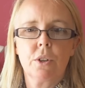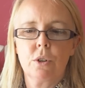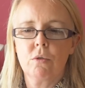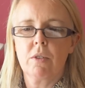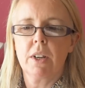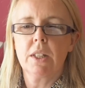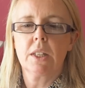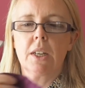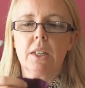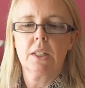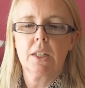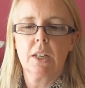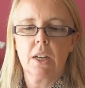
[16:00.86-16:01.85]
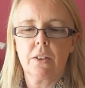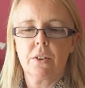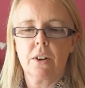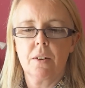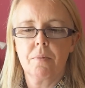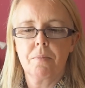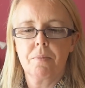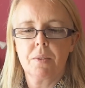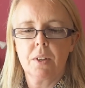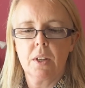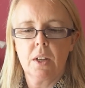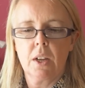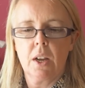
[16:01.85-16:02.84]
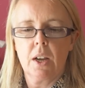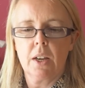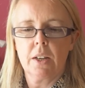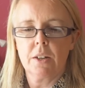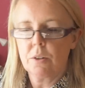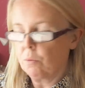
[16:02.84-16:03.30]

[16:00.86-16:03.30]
the two right sides together and